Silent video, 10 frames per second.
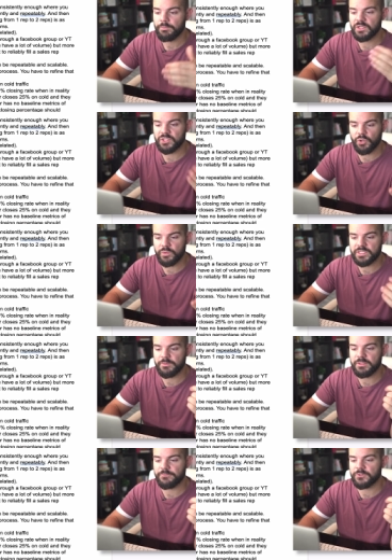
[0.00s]
but it's always going
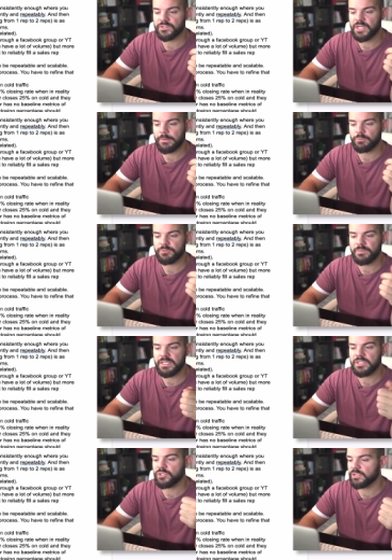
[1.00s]
to be the first step, which
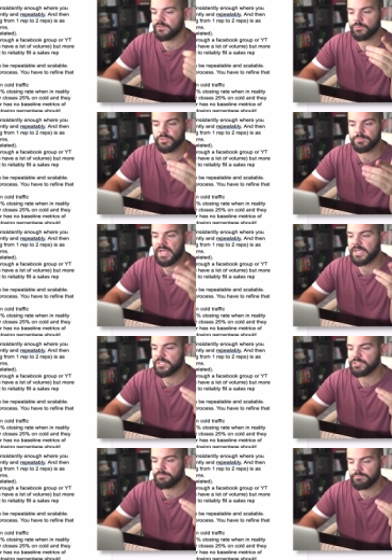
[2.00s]
means your deliverables,
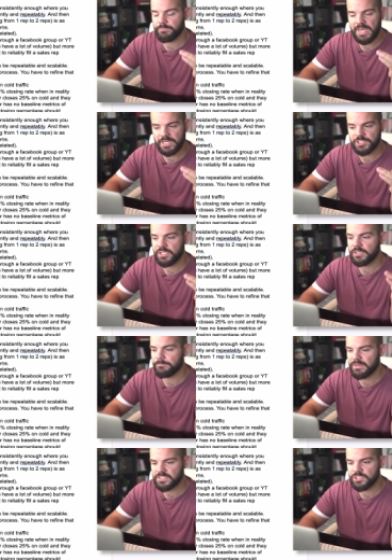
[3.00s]
packaging,
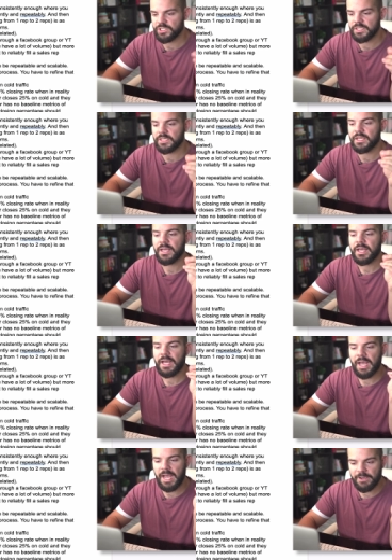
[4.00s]
messaging,
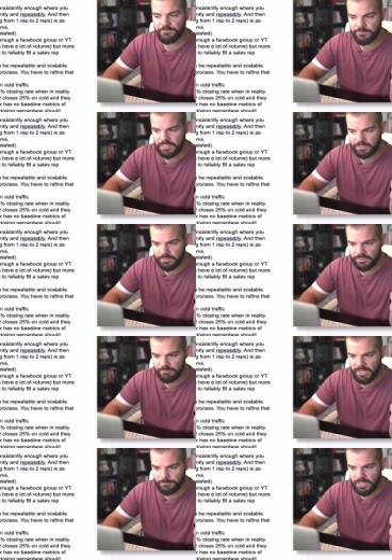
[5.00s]
have to be clearly
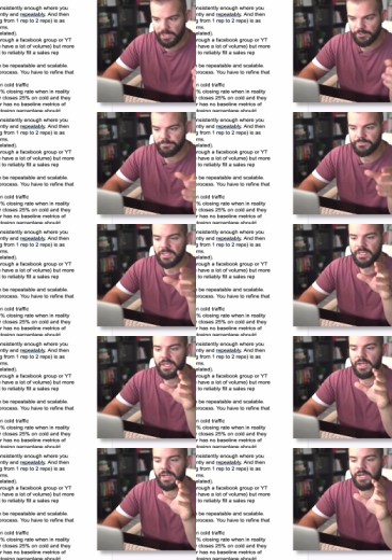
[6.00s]
mapped out.
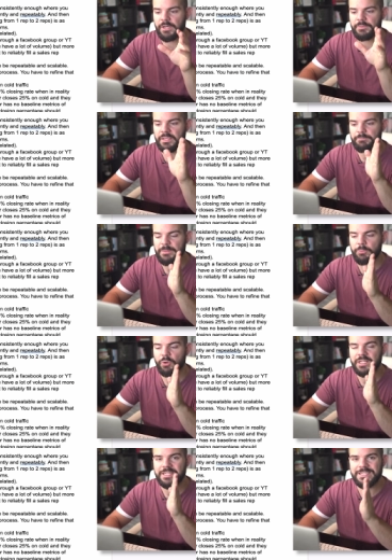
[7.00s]
Um, and people
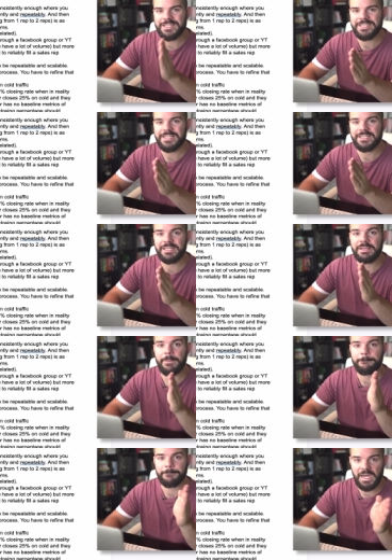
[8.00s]
are consistently
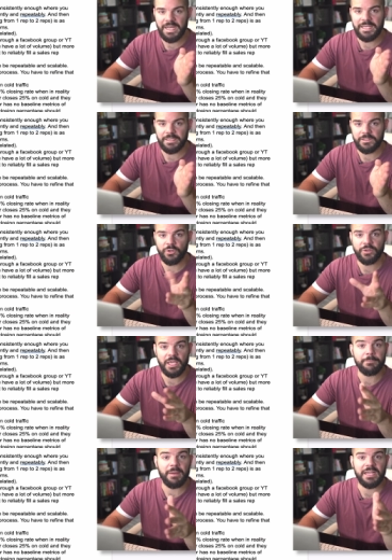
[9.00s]
buying it, okay,
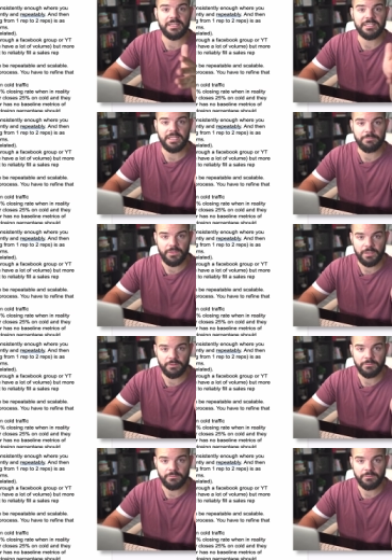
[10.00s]
and buying the same thing,